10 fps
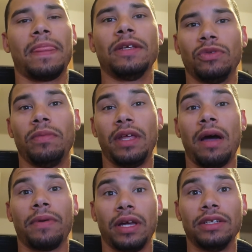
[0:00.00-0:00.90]
this would be the
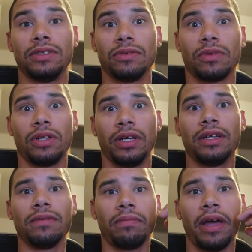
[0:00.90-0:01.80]
application to
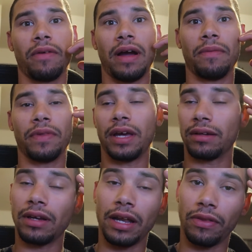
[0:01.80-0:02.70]
really play around with
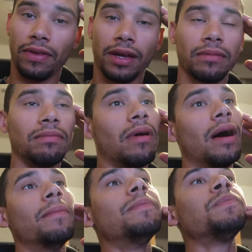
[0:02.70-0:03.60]
that kind of thing.
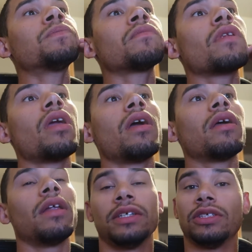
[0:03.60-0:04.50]
But
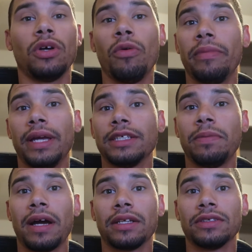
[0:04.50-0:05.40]
I just hope he gets
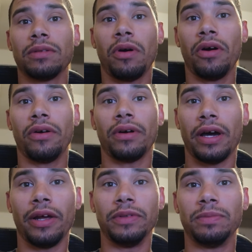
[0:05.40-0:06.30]
back to us tomorrow.
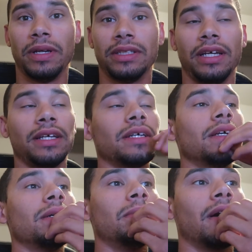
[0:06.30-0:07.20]
I know he's busy,
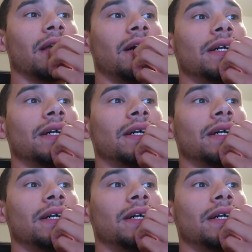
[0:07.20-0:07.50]
but